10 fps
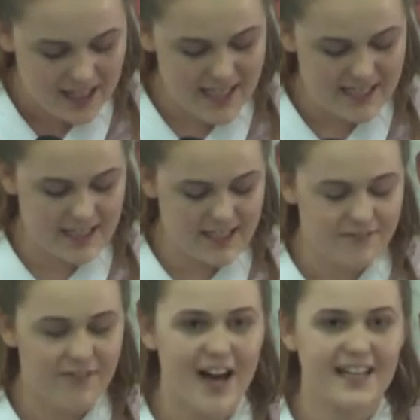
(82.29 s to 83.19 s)
is a
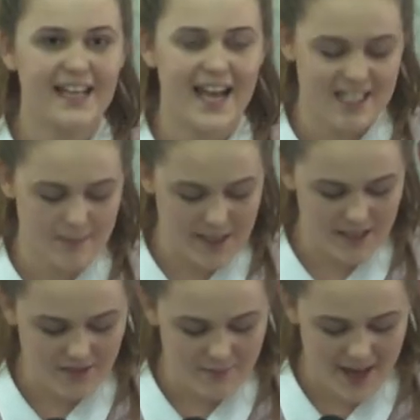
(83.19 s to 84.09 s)
defining
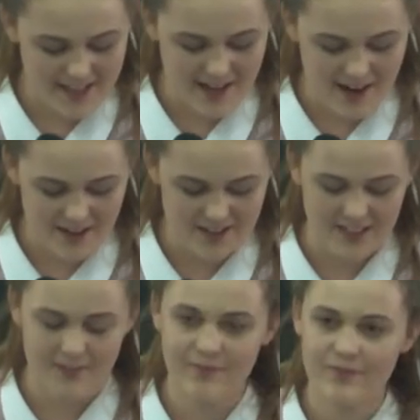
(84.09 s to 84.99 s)
aspect of my character.